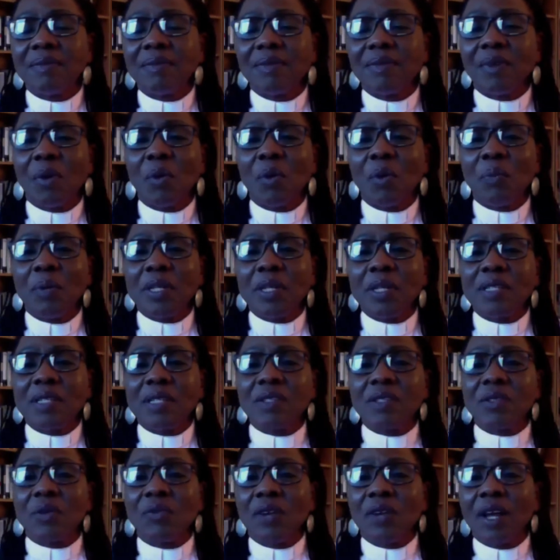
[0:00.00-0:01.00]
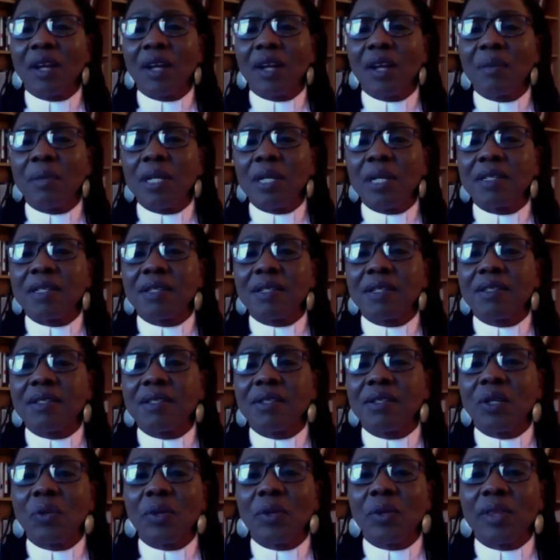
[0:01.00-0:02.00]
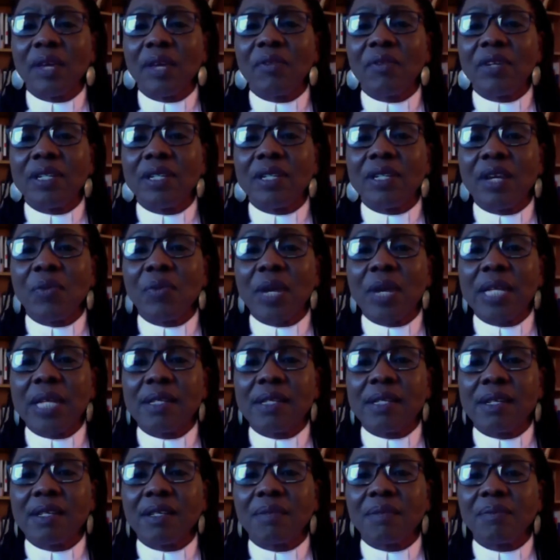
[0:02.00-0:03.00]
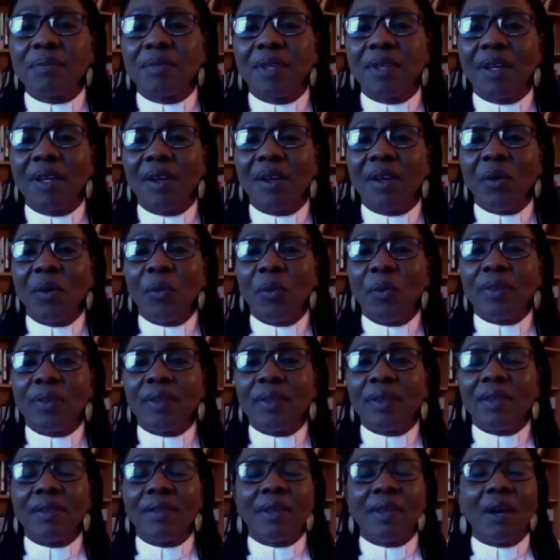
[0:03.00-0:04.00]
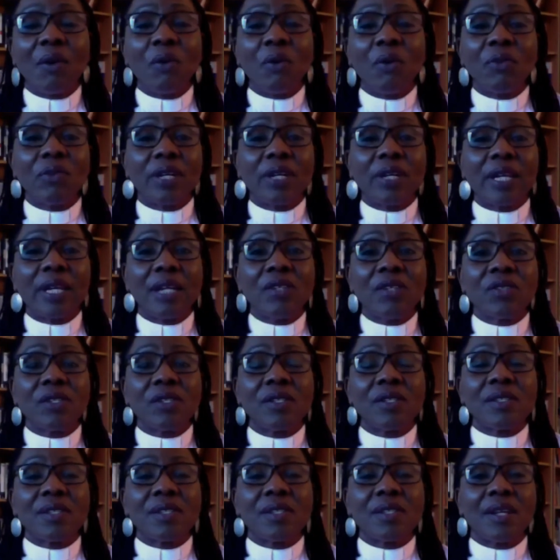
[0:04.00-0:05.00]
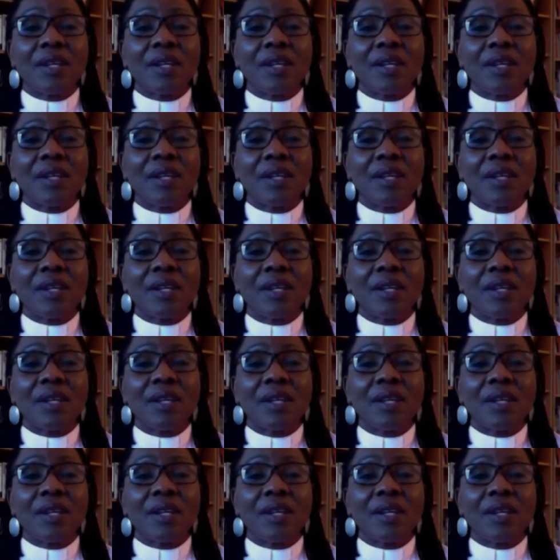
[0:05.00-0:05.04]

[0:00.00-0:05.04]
or persons of color ministers deal with everyday racism within their congregations?